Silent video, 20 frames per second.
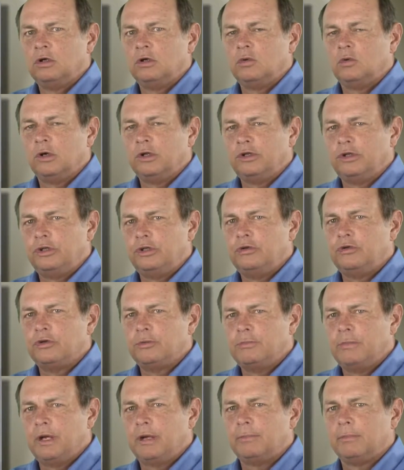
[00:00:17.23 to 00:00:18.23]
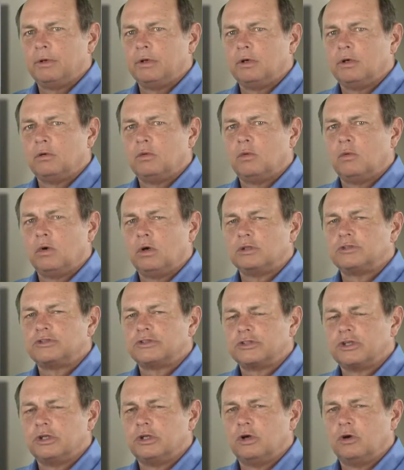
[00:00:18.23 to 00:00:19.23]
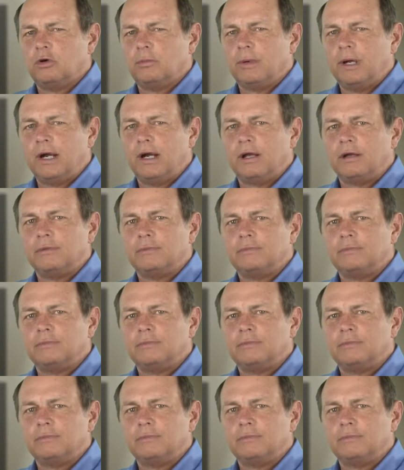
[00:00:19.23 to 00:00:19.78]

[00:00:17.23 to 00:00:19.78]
what you, the member, want to know about.